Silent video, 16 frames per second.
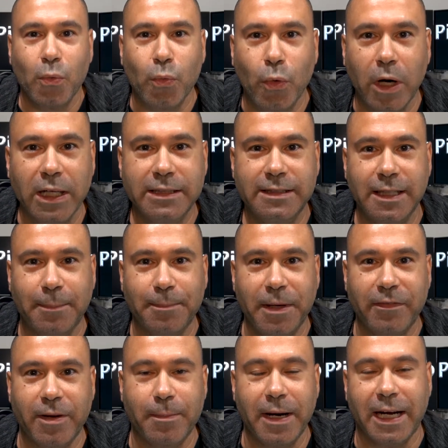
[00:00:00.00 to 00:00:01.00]
What's up
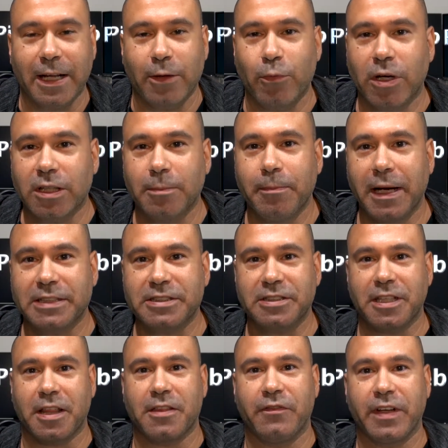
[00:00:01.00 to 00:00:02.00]
everybody, welcome back to
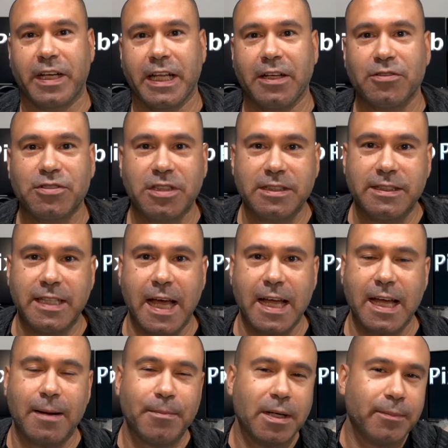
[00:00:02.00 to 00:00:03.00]
another video. Today
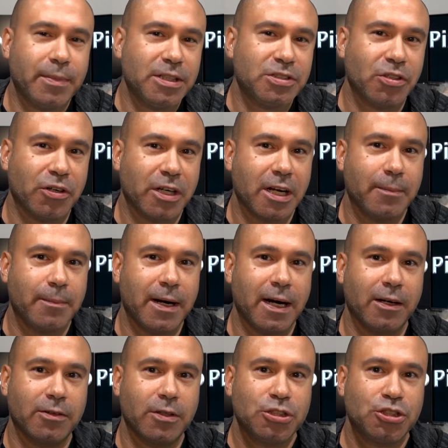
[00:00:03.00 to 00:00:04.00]
I'm going to be talking
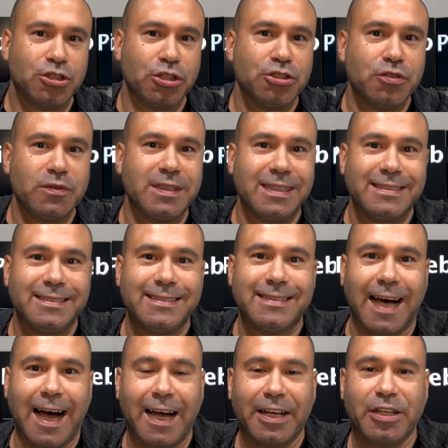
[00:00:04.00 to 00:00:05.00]
about, should you
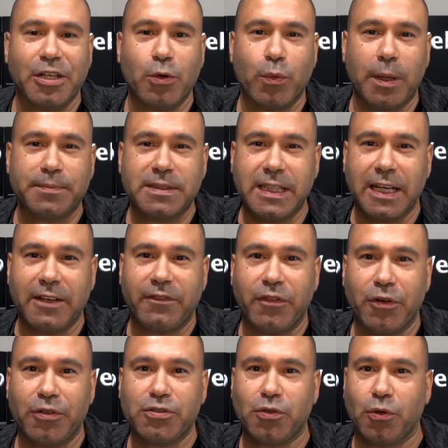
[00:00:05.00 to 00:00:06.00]
design your website
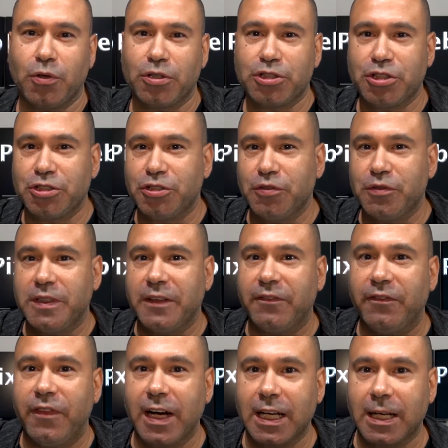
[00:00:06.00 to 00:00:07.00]
first or should you
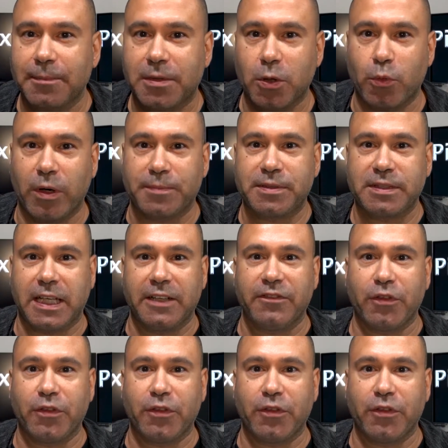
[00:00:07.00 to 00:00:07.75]
develop the website